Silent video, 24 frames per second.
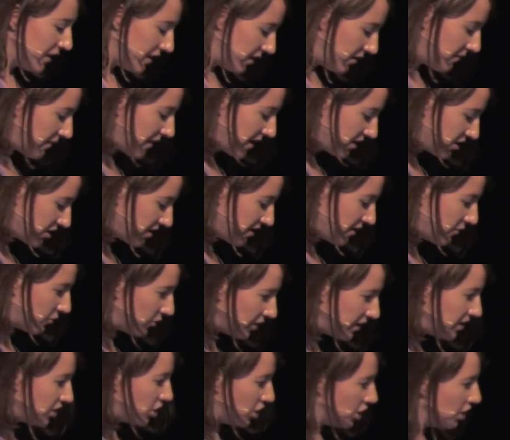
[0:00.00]
we can imagine that
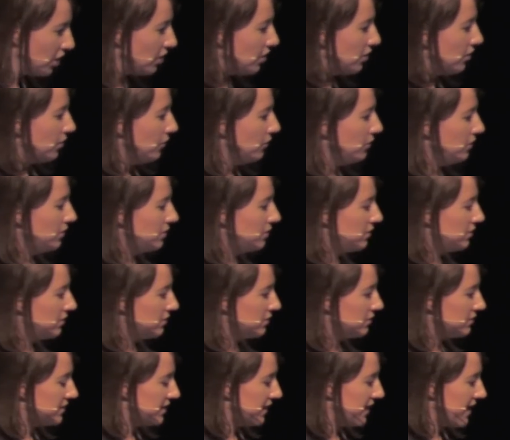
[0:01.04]
we're in a queue
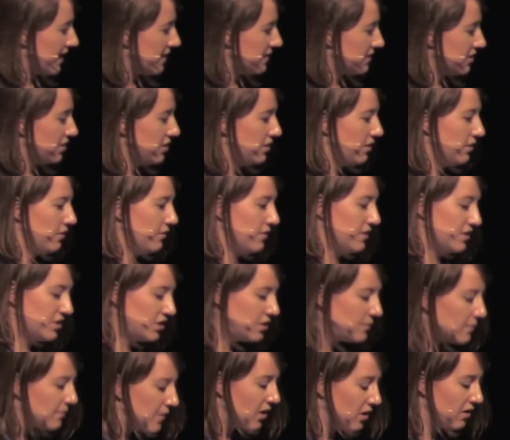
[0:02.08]
to get to the
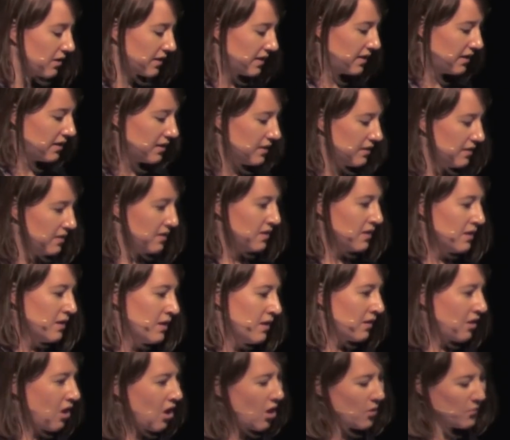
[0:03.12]
supermarket,
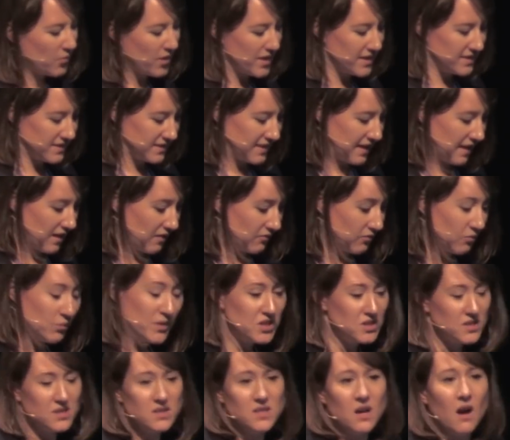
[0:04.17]
car breaks down, and
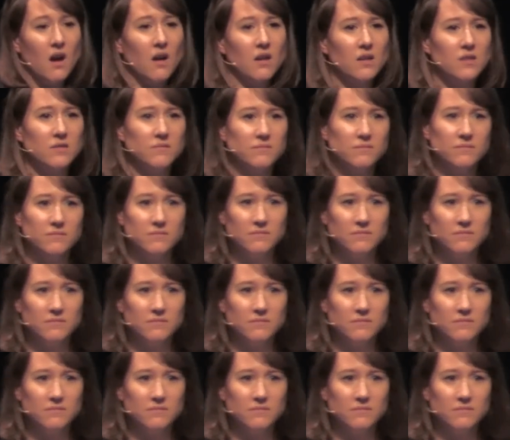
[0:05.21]
we're just stuck.